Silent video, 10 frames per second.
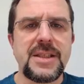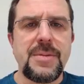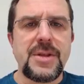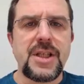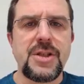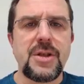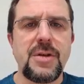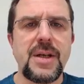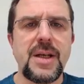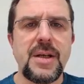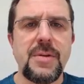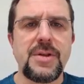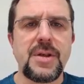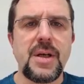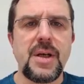limitation of
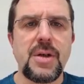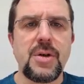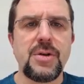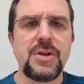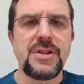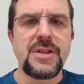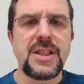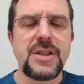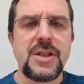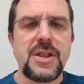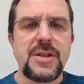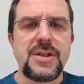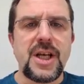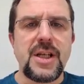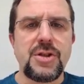LLMs, not just an engineering
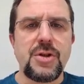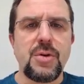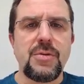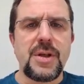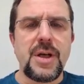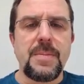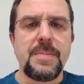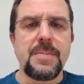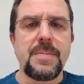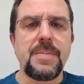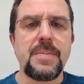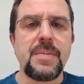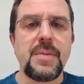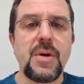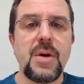challenge to overcome.
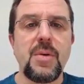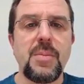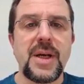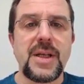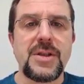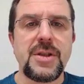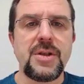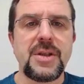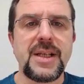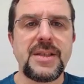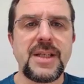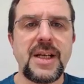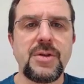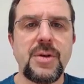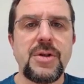While external aids
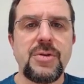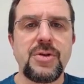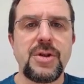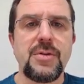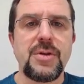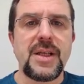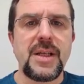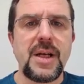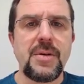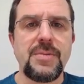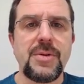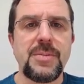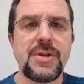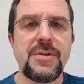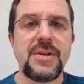like knowledge retrieval can help for
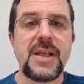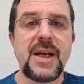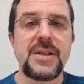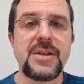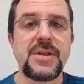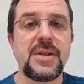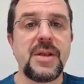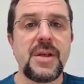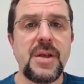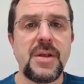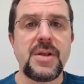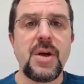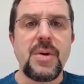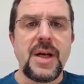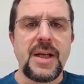specific tasks,
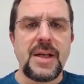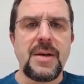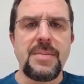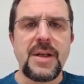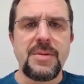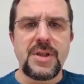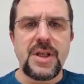no LLM can be